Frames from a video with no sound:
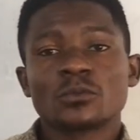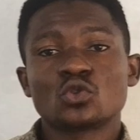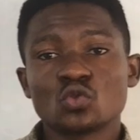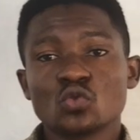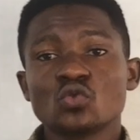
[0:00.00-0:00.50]

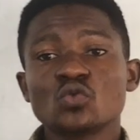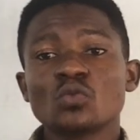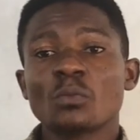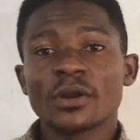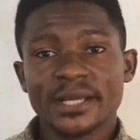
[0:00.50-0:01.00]
two
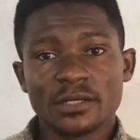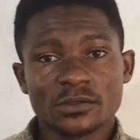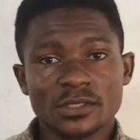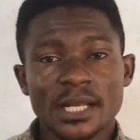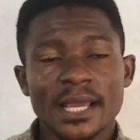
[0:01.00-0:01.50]

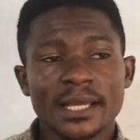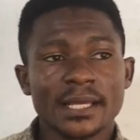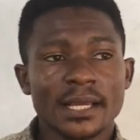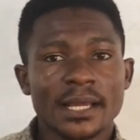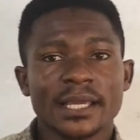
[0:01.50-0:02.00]
molecules like
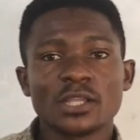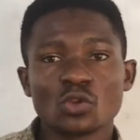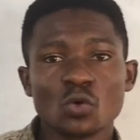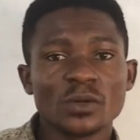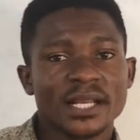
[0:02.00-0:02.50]
a
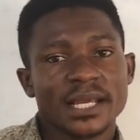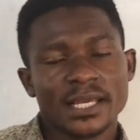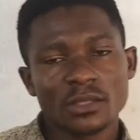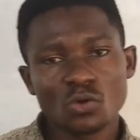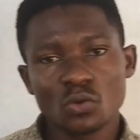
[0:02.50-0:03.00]
ketone and a
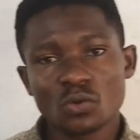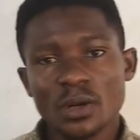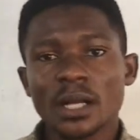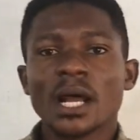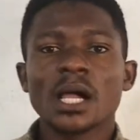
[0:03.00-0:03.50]
ketone,
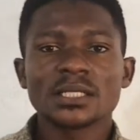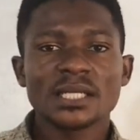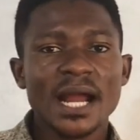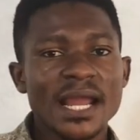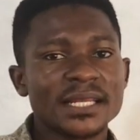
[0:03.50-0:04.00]
an
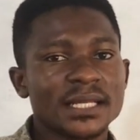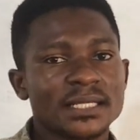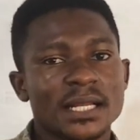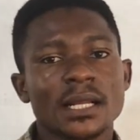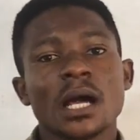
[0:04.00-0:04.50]
aldehyde
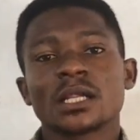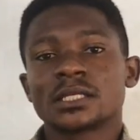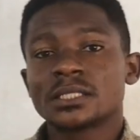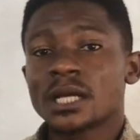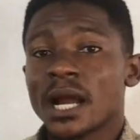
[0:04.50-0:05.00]
and an
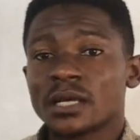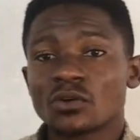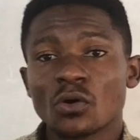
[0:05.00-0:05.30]
aldehyde,